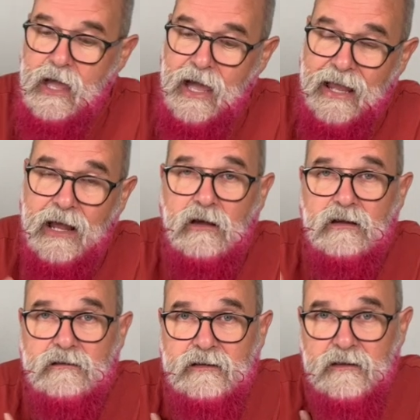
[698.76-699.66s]
And I
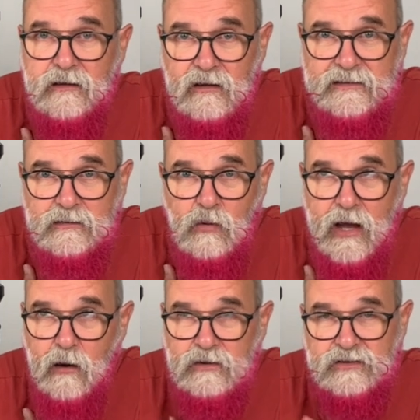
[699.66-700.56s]
did the easy
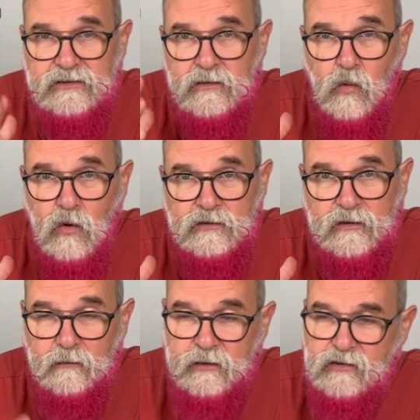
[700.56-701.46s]
way, I was using
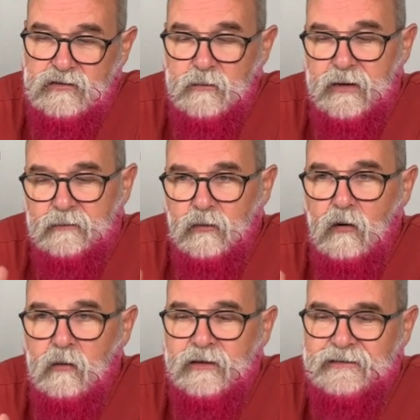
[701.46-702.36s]
water, because the big
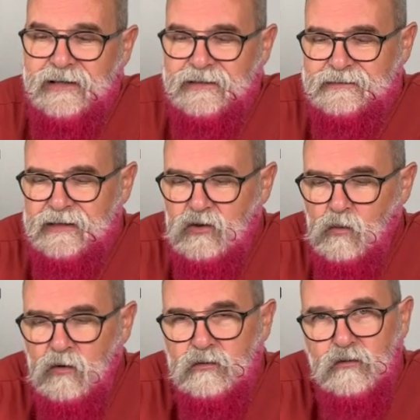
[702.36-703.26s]
problem is, let's say you
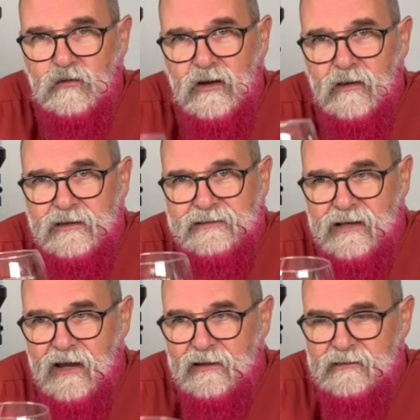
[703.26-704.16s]
want to fill this
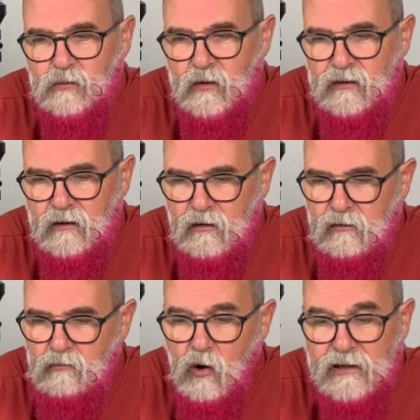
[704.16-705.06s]
glass with
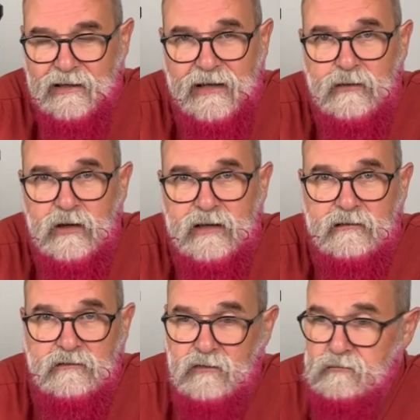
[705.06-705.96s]
a white liquid,
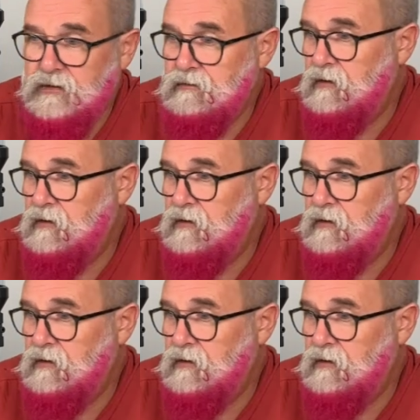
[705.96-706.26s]
it could be